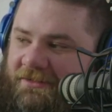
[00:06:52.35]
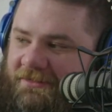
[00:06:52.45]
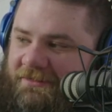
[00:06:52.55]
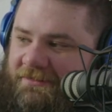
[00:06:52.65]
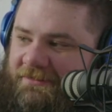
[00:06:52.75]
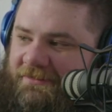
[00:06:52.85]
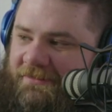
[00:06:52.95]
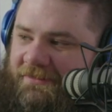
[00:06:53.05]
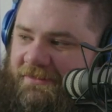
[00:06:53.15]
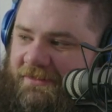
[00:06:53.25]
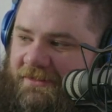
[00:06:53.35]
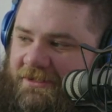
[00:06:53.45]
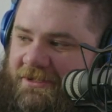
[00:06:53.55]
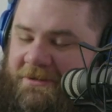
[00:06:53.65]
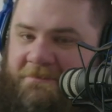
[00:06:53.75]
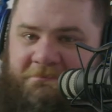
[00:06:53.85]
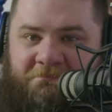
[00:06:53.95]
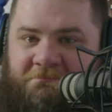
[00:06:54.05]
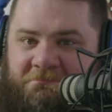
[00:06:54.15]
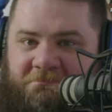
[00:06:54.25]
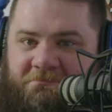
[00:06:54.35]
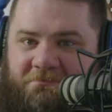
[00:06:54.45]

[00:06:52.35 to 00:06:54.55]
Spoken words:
No one is speaking in this clip.